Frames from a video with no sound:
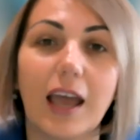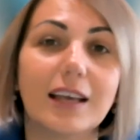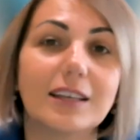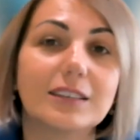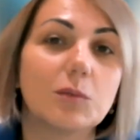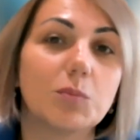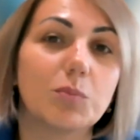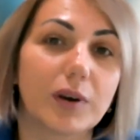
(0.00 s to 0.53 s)

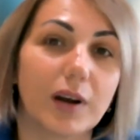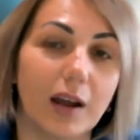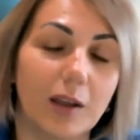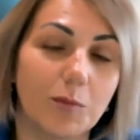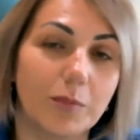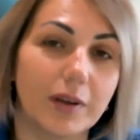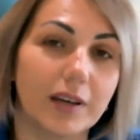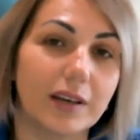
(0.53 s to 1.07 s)
as a
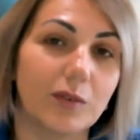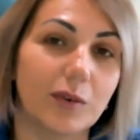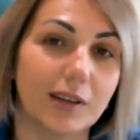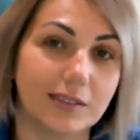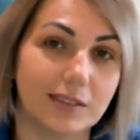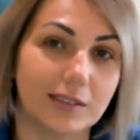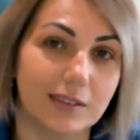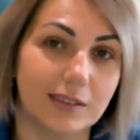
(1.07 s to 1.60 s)
primary
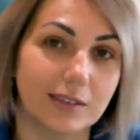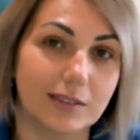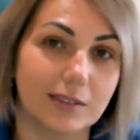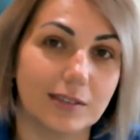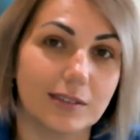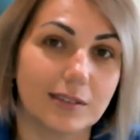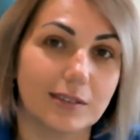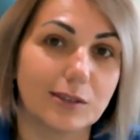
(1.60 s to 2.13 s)

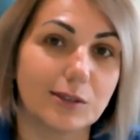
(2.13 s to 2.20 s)
residence.